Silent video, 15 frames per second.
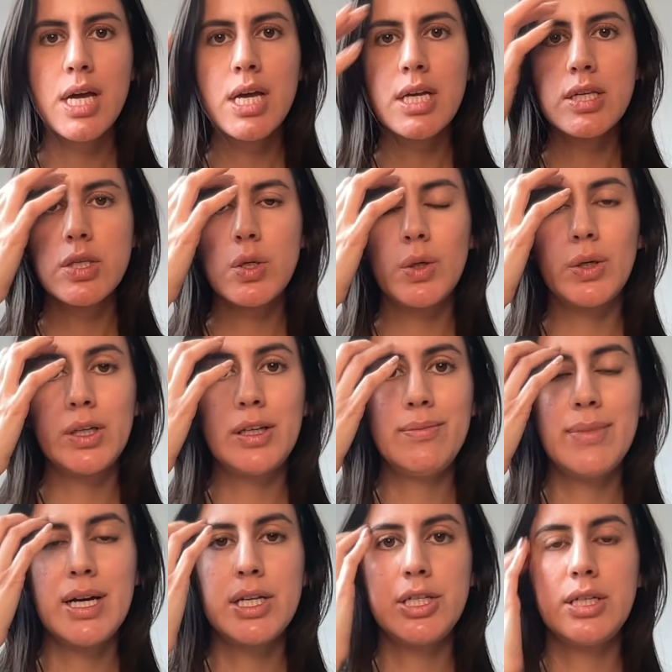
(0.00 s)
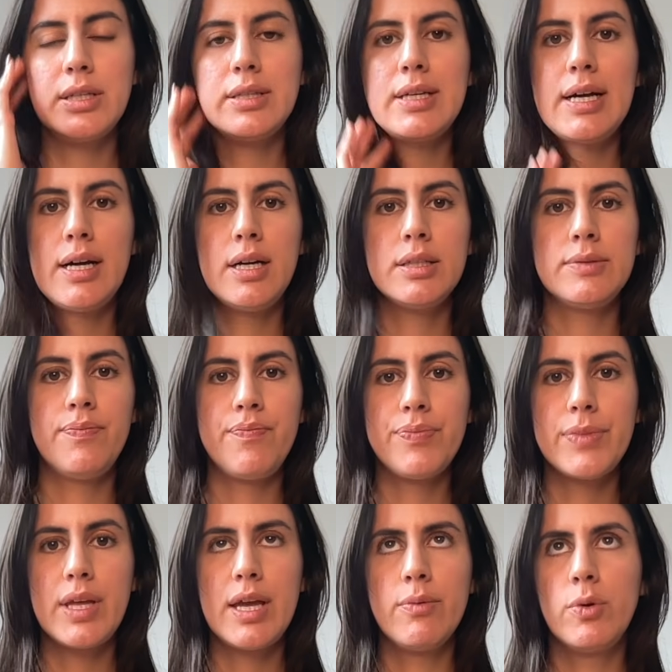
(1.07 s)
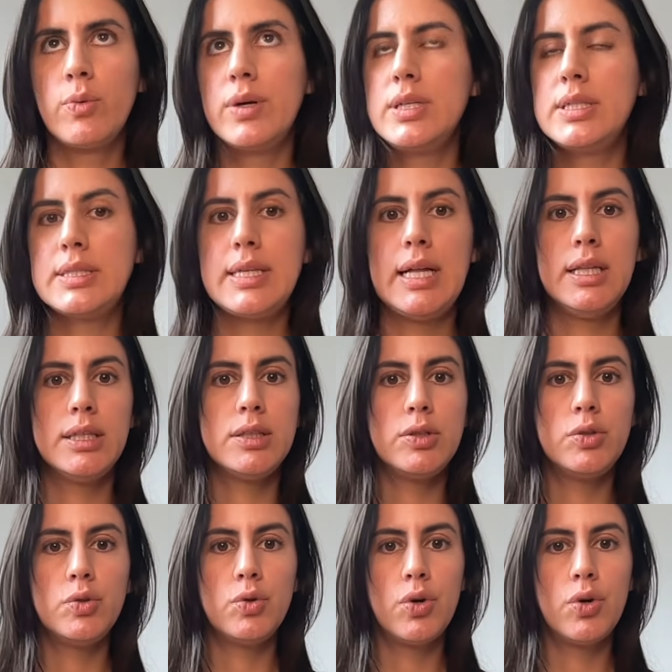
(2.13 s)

So imagine that everyone is telling you,